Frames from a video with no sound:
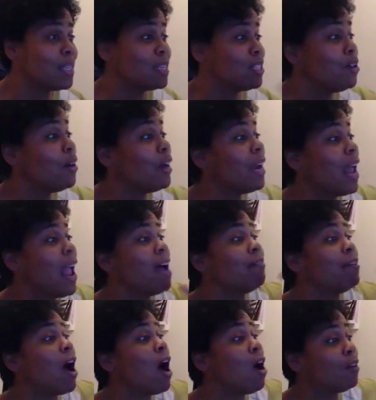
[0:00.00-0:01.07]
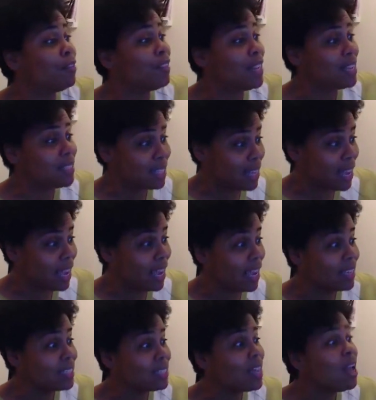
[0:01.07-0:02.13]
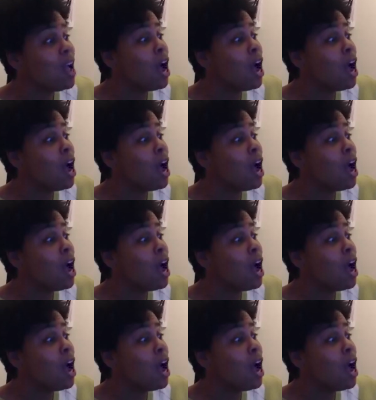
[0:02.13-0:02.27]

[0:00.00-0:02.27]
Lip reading: because you can have all these things